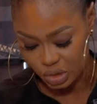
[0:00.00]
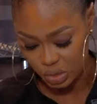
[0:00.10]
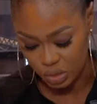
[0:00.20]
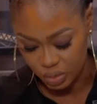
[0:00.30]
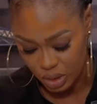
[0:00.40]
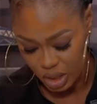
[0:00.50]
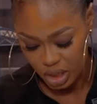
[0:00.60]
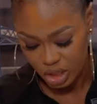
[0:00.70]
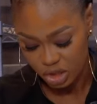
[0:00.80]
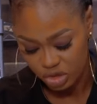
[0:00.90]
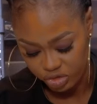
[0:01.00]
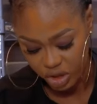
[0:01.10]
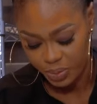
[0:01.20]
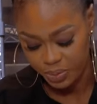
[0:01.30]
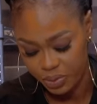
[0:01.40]
to
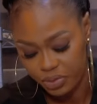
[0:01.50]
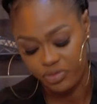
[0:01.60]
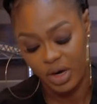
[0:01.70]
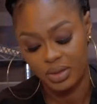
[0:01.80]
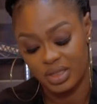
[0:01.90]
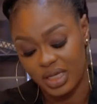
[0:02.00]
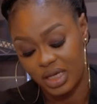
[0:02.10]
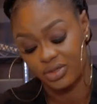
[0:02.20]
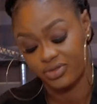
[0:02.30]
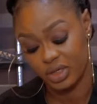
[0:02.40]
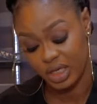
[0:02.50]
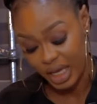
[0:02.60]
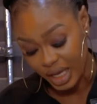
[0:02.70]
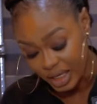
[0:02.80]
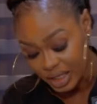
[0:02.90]
drip around the sides of the
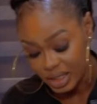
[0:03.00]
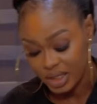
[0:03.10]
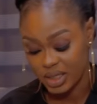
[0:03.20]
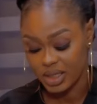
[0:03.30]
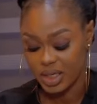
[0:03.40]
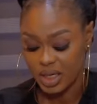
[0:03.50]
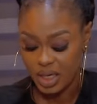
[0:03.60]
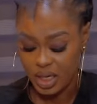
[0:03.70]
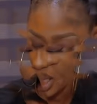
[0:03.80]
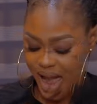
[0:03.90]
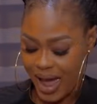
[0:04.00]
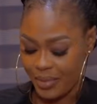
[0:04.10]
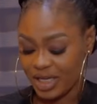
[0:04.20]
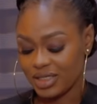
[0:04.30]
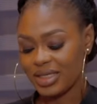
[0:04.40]
cake.
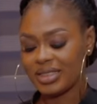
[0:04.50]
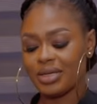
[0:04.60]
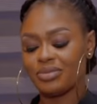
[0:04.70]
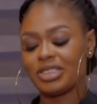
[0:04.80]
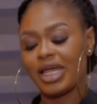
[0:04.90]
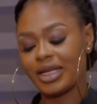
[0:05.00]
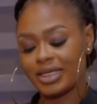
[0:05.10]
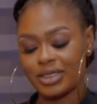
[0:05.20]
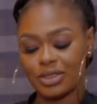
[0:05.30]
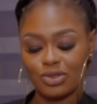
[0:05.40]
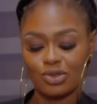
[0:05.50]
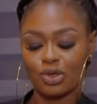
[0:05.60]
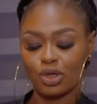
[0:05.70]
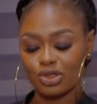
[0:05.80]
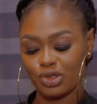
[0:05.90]
I'm actually tempted to
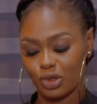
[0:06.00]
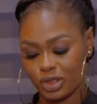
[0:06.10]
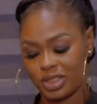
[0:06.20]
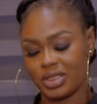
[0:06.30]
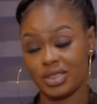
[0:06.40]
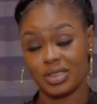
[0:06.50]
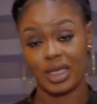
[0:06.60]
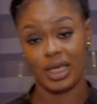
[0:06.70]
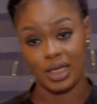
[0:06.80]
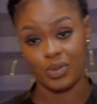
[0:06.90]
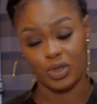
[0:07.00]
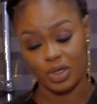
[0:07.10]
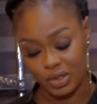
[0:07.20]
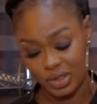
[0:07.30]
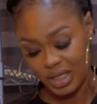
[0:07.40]
not touch this cake
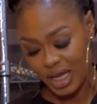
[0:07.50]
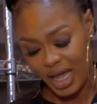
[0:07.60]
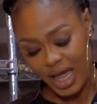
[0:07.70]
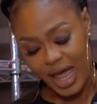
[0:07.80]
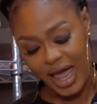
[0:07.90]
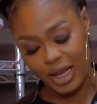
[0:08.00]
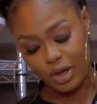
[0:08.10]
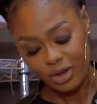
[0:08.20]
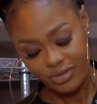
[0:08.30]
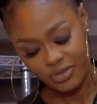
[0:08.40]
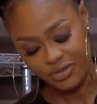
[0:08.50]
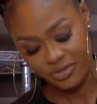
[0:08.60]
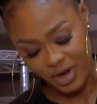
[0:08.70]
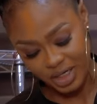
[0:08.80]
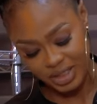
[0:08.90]
because I love the
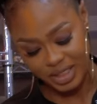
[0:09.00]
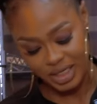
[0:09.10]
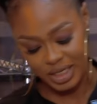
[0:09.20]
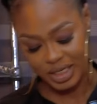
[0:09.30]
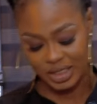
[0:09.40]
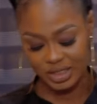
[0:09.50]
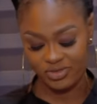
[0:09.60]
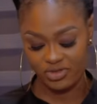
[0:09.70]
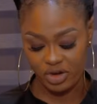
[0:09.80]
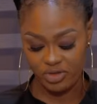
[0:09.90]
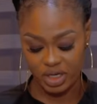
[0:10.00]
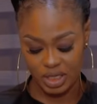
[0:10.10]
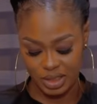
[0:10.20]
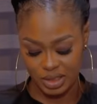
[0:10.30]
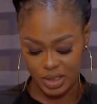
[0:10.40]
fact that it is very
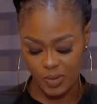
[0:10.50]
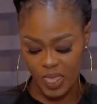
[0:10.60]
neat.